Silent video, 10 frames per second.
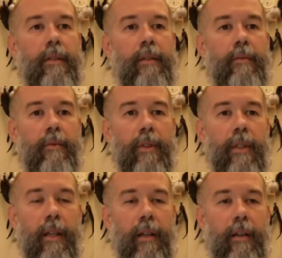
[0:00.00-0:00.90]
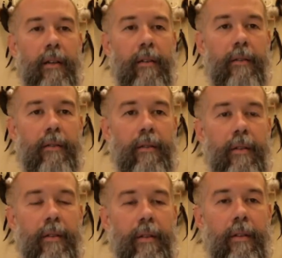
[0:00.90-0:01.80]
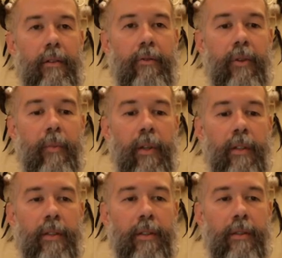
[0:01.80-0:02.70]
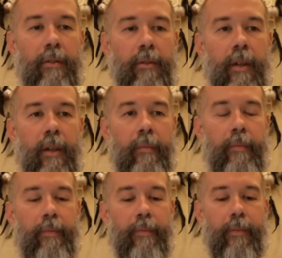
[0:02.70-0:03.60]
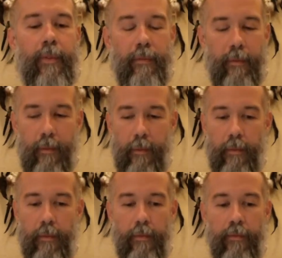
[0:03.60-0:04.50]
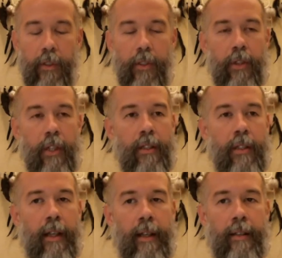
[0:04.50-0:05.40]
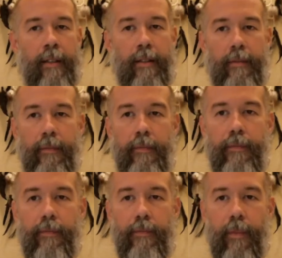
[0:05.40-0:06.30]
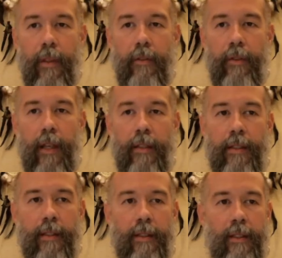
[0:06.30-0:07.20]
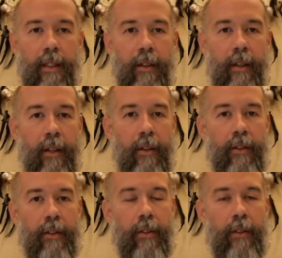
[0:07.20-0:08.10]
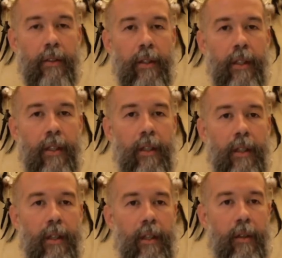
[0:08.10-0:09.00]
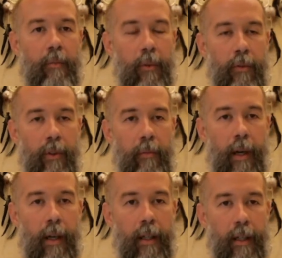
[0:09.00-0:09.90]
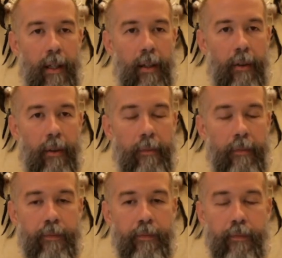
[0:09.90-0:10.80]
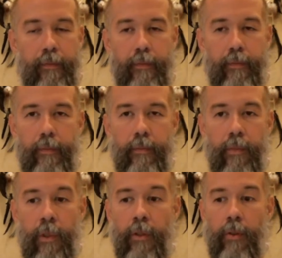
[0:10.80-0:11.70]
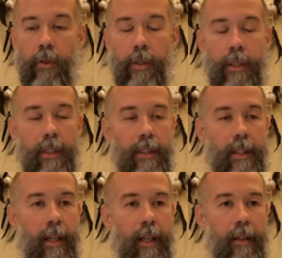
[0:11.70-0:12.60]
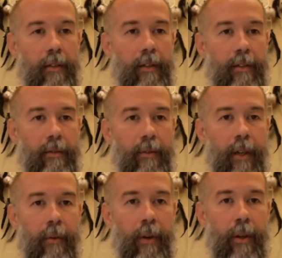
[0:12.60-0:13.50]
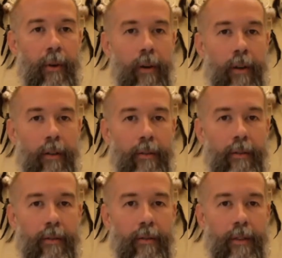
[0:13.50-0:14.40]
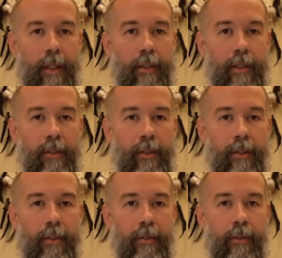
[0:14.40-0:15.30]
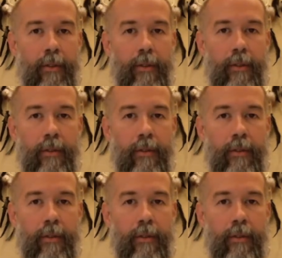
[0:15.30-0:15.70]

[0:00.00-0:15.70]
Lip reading: We'll take a few minutes to stretch the legs if that's necessary, or to move the body, or to stay right where you are as you choose.